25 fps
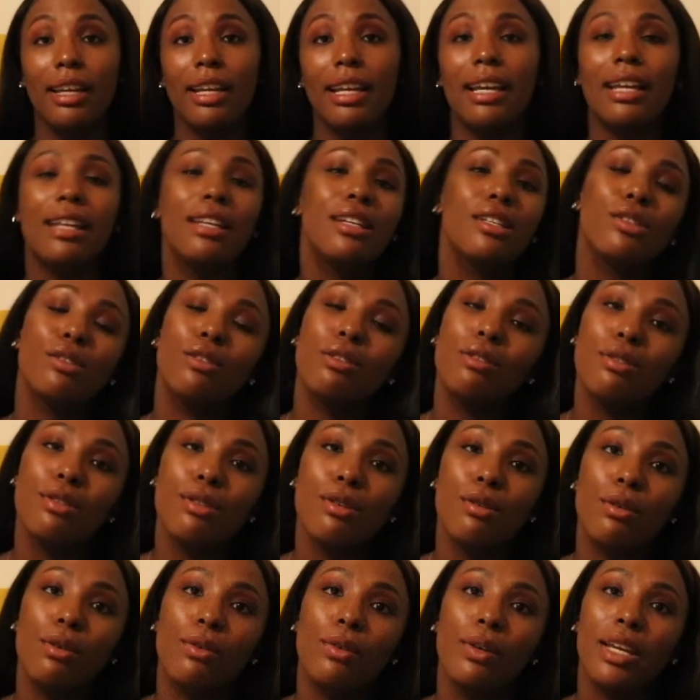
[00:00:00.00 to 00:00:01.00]
And it's
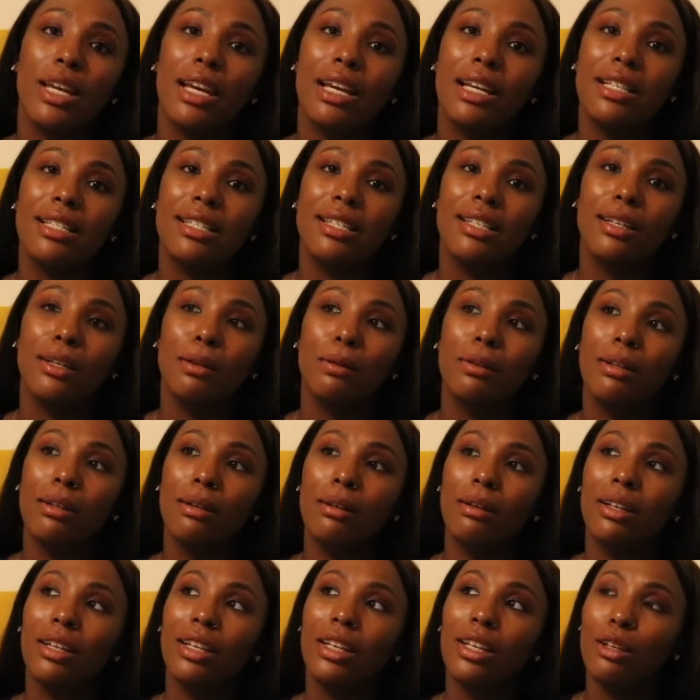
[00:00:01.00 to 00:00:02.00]
also okay to
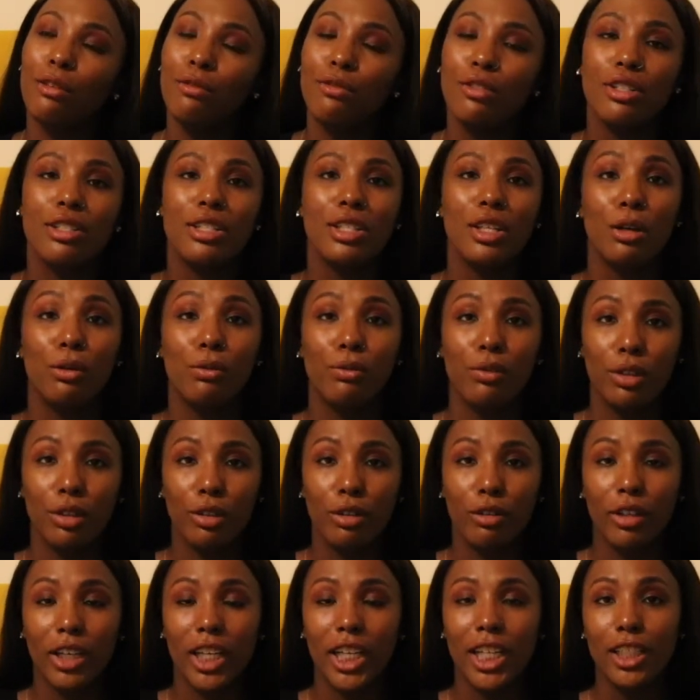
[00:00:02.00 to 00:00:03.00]
give yourself the
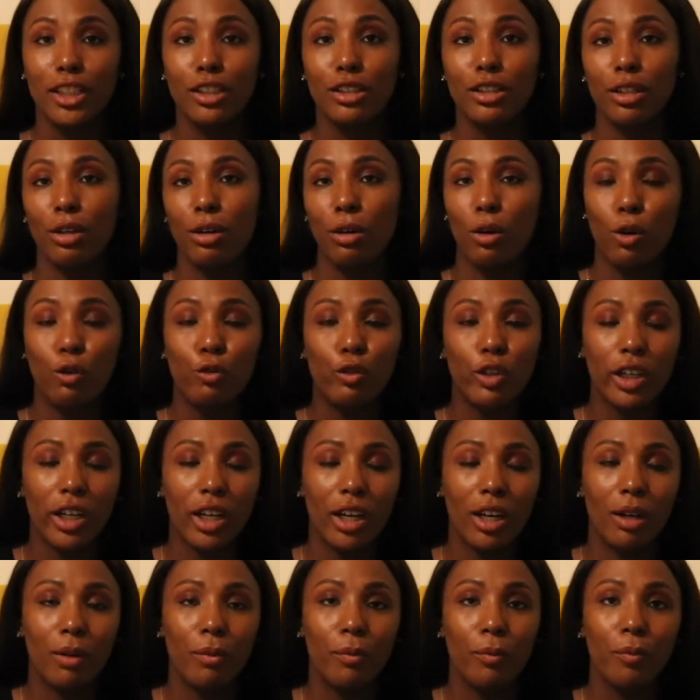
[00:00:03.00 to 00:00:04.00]
grace to
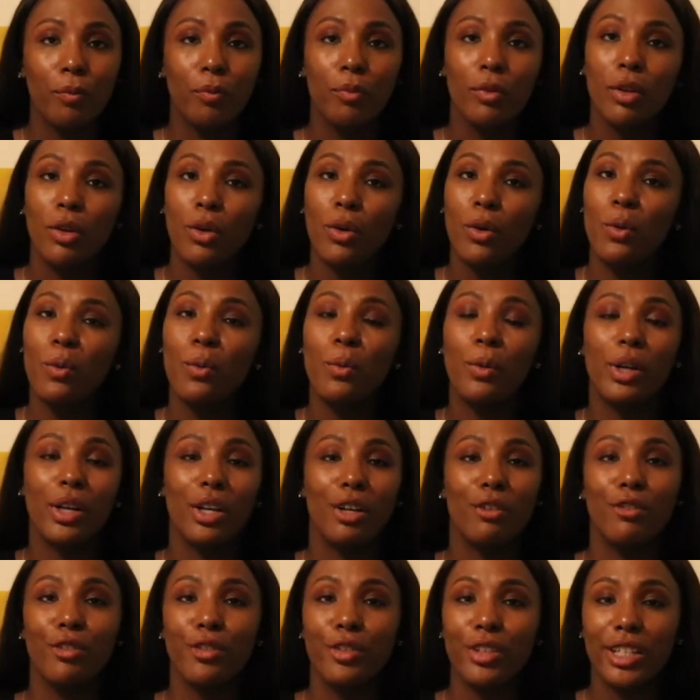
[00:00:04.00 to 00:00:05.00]
overcome
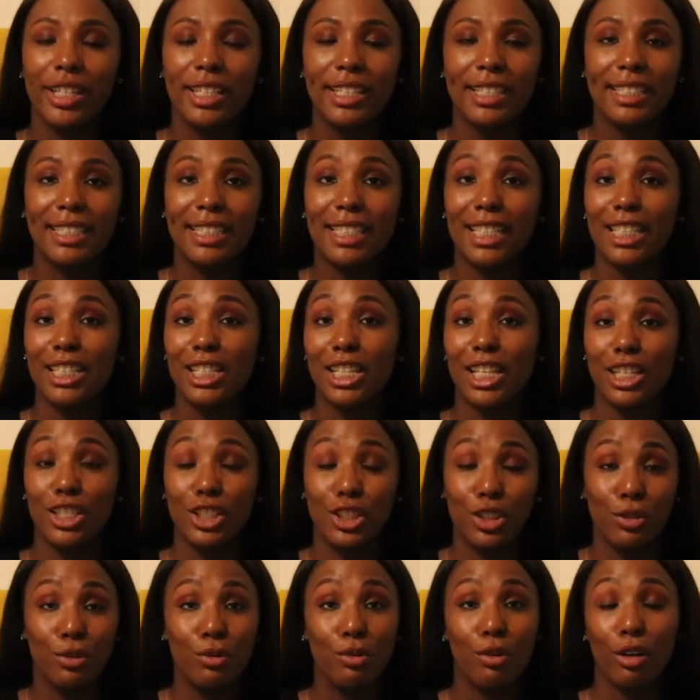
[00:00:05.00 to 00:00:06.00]
whatever it is
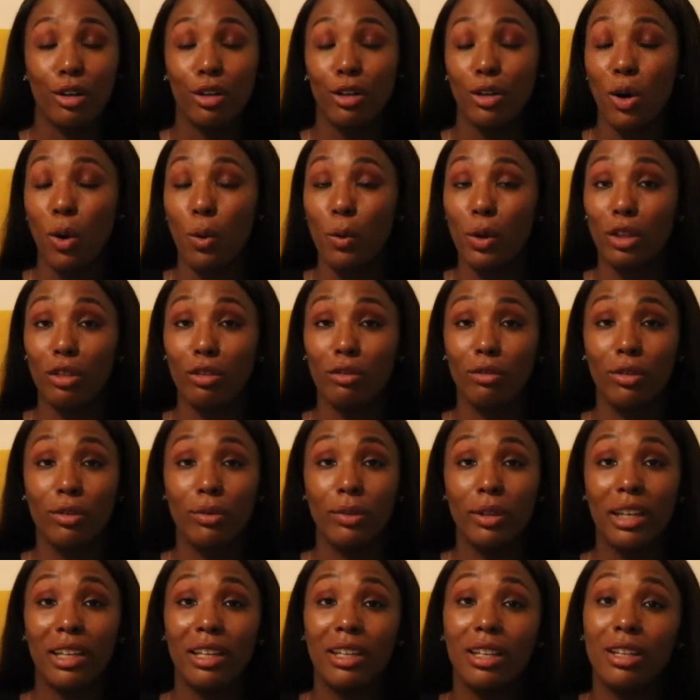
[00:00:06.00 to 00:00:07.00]
that you are going through.
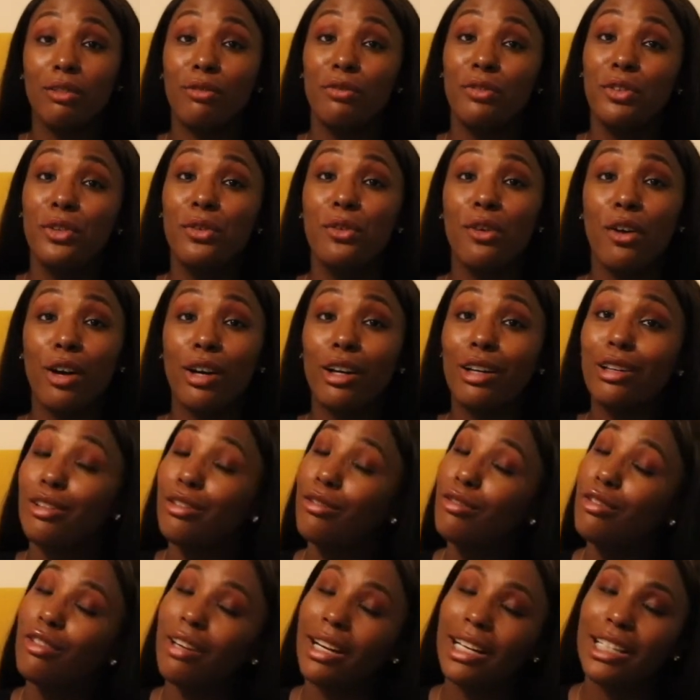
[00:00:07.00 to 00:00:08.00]
And if you are a
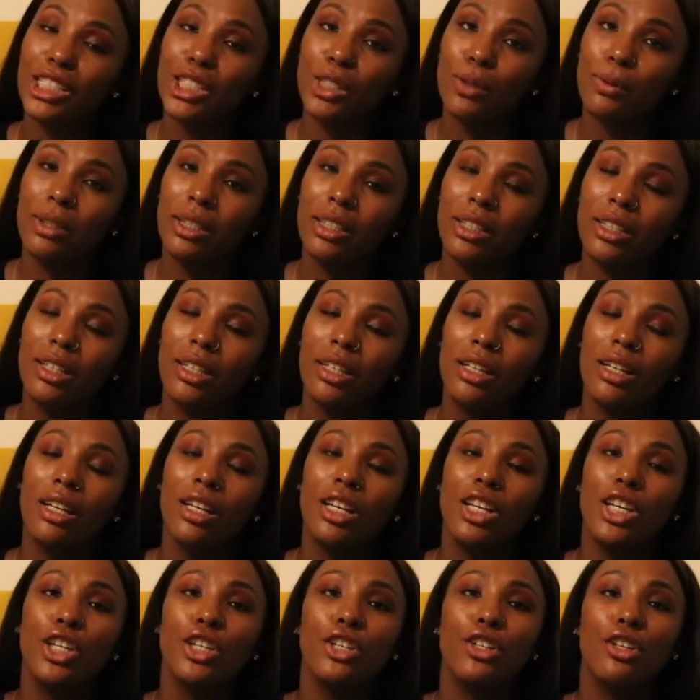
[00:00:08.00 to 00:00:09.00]
new graduate,
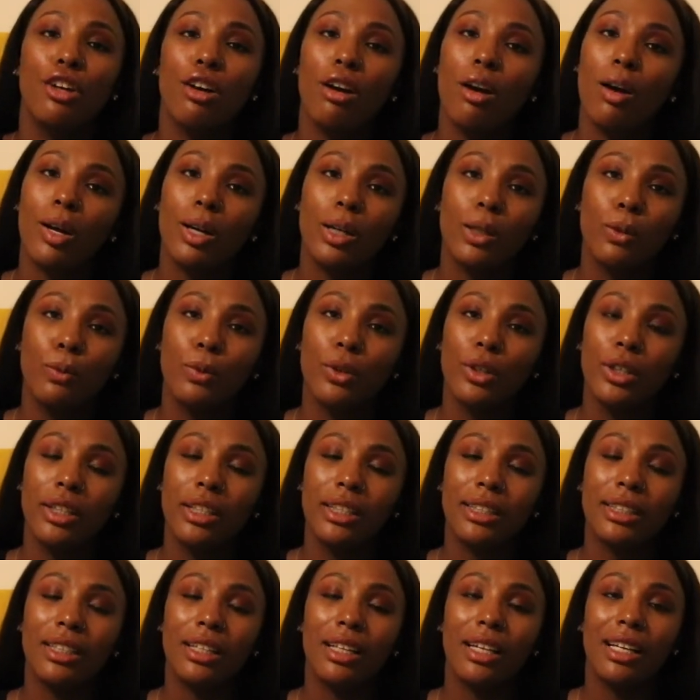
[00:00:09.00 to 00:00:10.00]
your hard
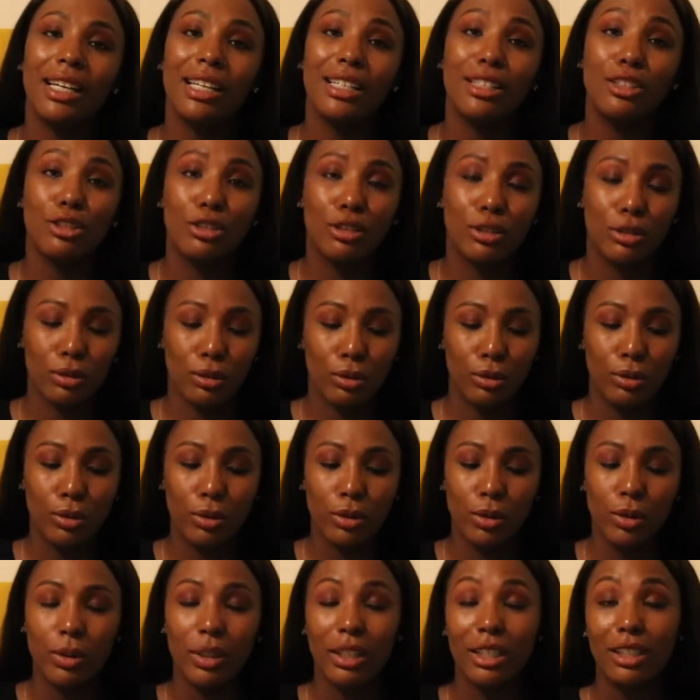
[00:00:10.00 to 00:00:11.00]
work in
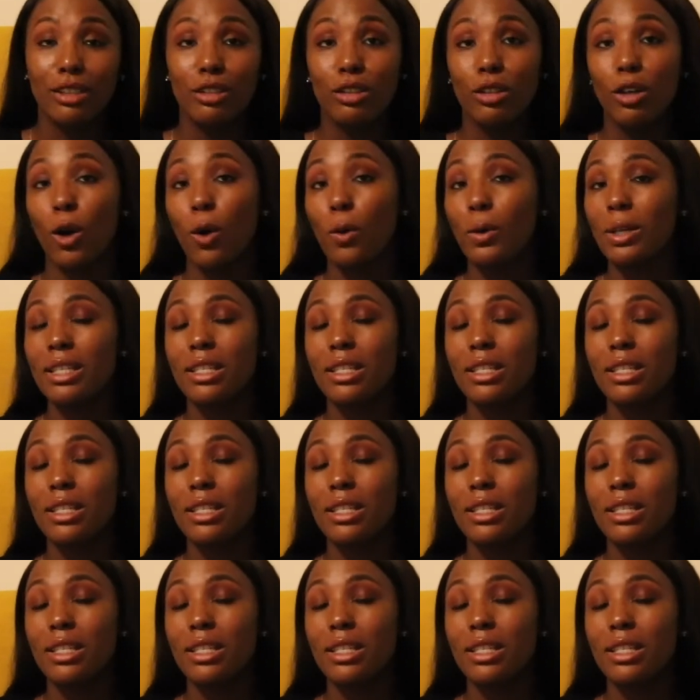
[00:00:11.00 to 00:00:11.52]
school is going